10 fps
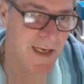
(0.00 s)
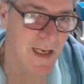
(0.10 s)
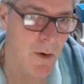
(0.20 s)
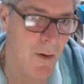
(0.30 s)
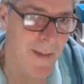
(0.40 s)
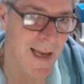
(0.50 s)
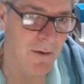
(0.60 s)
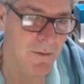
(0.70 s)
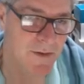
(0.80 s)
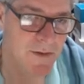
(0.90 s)
low
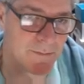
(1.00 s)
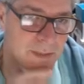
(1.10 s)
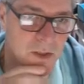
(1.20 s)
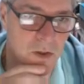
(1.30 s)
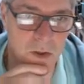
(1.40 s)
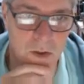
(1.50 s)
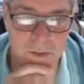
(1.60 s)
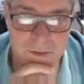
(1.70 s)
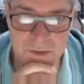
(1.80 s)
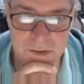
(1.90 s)
amount
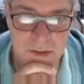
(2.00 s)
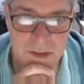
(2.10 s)
because